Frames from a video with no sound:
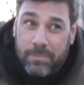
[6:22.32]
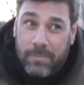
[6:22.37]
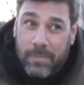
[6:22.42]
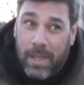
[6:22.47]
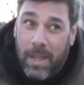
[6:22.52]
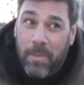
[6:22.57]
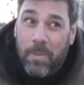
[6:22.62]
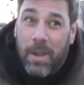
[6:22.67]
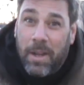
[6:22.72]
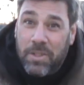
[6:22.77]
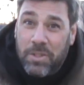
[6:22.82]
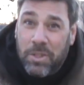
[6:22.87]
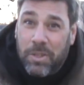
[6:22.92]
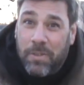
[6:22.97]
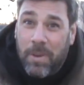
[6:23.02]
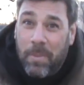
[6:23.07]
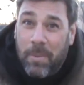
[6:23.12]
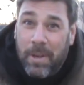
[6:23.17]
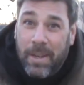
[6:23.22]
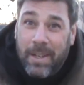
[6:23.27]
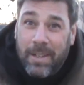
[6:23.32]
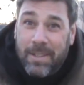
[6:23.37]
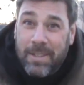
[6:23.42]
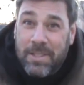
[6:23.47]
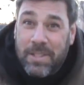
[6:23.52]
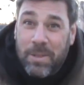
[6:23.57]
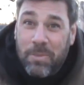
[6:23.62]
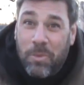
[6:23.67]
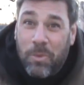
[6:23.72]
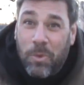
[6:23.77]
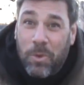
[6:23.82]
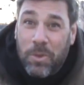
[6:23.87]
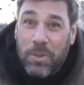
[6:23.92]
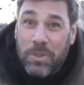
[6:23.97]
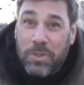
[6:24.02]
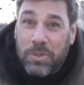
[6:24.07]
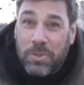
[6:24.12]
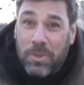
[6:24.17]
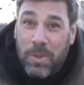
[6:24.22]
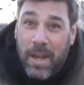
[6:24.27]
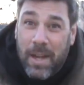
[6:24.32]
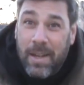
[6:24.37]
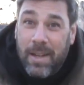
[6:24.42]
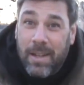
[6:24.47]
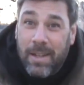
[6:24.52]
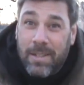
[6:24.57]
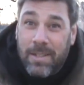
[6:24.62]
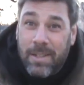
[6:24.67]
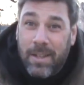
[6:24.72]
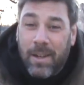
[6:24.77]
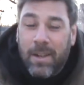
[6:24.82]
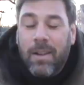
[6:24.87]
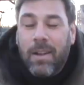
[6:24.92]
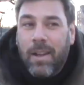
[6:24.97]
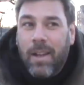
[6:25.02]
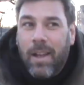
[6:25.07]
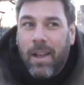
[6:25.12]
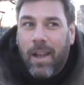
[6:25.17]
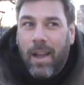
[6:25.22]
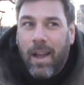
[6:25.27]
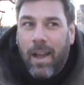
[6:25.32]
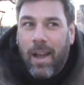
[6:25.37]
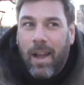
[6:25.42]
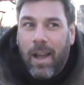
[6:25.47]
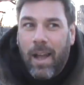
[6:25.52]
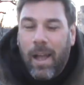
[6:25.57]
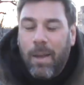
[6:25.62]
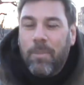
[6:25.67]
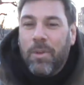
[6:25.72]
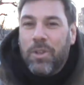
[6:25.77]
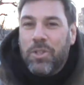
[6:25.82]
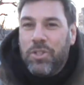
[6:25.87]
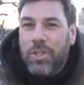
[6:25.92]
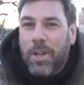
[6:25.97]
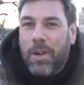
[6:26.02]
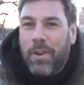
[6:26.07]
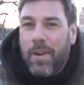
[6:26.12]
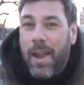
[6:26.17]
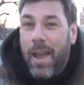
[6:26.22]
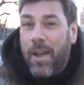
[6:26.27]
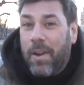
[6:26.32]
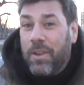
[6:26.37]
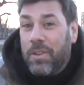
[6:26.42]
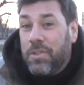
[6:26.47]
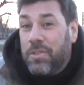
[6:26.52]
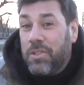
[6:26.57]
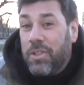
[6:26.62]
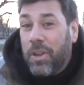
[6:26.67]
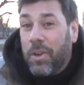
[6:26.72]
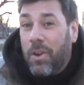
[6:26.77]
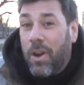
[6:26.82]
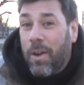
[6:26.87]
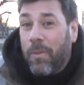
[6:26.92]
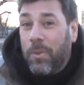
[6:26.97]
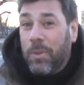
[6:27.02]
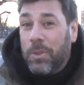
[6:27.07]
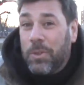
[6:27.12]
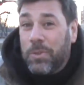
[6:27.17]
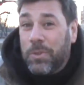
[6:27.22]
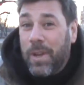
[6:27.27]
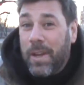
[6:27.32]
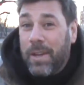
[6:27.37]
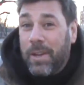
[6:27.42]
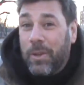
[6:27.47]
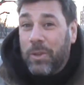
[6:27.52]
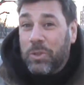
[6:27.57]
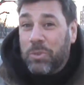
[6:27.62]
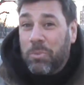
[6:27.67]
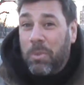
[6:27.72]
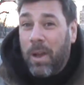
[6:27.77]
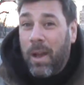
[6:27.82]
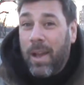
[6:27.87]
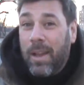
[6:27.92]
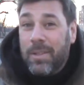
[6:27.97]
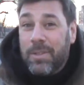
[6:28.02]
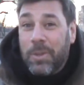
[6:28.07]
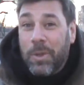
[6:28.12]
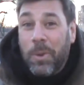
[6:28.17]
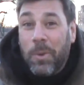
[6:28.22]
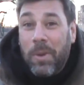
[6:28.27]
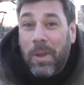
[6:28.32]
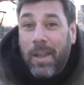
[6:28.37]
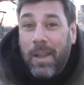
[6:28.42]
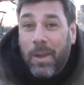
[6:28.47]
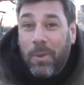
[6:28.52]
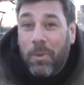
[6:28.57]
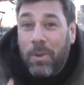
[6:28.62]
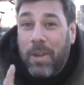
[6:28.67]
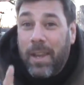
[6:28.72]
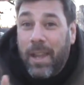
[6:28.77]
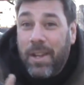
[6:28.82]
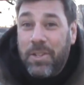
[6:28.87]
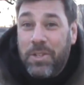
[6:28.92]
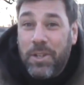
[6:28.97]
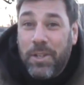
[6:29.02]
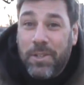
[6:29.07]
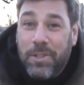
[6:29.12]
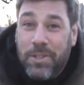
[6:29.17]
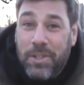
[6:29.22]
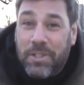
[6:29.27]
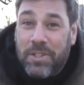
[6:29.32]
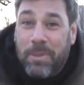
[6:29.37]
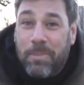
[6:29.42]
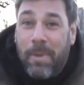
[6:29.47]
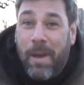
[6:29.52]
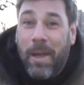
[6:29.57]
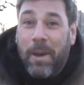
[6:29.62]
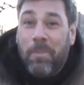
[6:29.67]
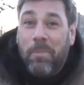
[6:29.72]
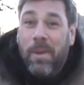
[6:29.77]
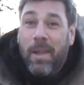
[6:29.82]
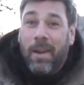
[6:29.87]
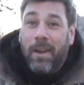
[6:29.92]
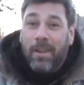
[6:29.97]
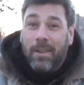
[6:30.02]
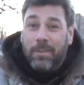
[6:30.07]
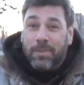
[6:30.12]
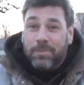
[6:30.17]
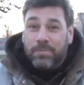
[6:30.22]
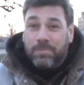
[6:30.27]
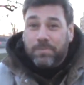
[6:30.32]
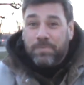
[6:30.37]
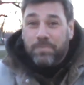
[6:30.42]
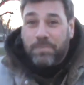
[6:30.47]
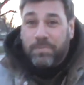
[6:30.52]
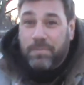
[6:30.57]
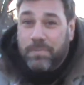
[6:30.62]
I'm not sure if I'm going to get this in before this train hits here. I'm going to shut her down and shut her off when the train goes by, so we'll catch you in just about a minute.